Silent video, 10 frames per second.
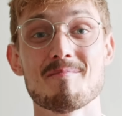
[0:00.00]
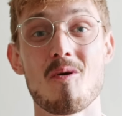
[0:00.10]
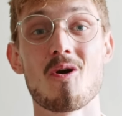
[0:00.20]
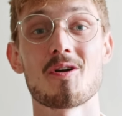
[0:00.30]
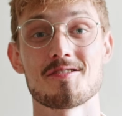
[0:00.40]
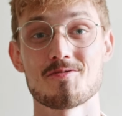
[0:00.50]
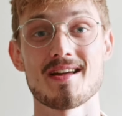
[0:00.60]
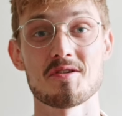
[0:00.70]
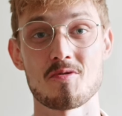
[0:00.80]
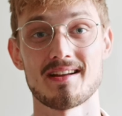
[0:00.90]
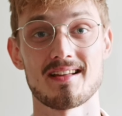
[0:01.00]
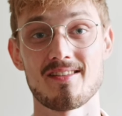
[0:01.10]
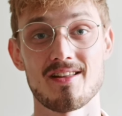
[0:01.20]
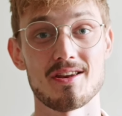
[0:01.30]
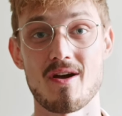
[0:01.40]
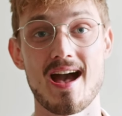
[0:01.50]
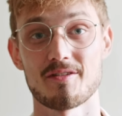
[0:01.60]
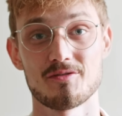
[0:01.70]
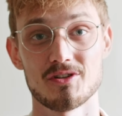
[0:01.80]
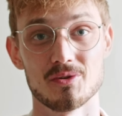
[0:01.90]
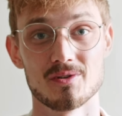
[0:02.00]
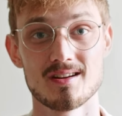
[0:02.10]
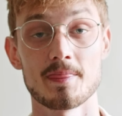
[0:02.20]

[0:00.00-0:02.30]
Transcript: more on rendering than you have to.